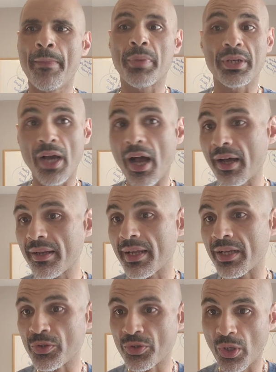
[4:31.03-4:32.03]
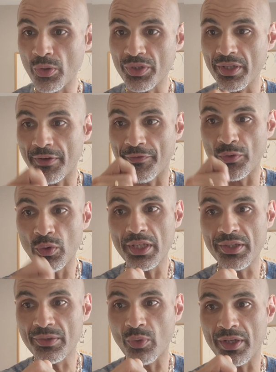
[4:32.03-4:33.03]
But God has chosen the
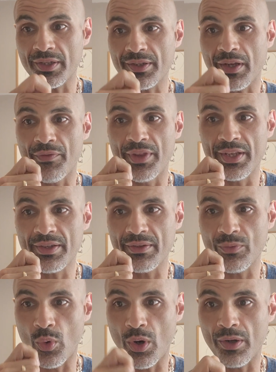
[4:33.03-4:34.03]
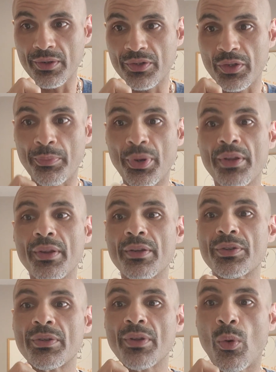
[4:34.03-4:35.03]
foolish ones of this world to put
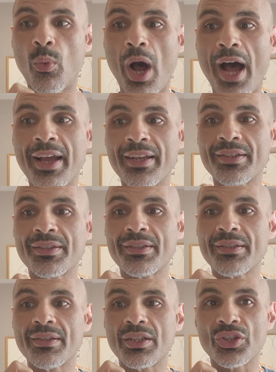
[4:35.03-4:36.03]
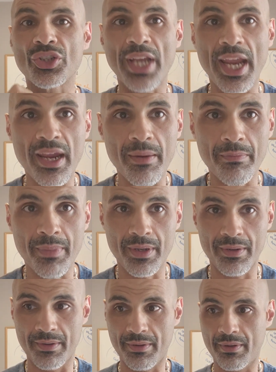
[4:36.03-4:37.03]
the wise to shame.
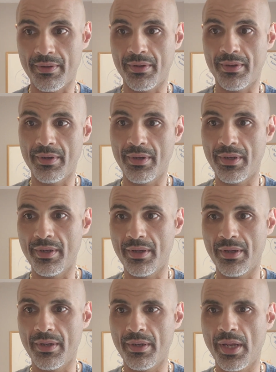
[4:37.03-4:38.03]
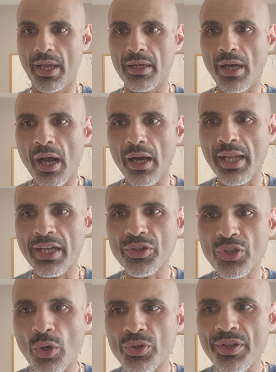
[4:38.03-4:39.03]
And God
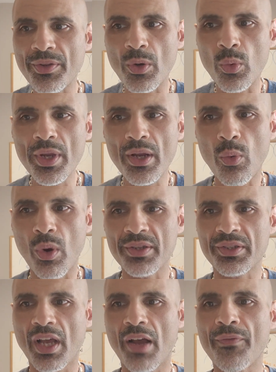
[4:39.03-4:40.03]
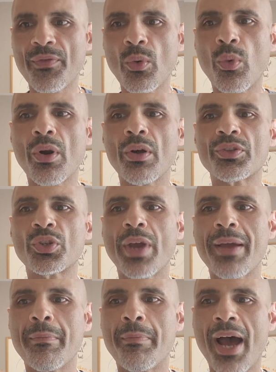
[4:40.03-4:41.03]
has chosen the weak ones of the world to
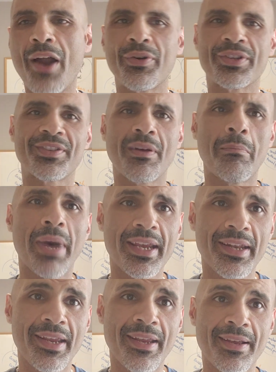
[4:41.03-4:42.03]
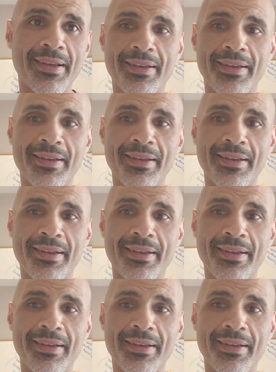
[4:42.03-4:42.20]
embarrass the mighty.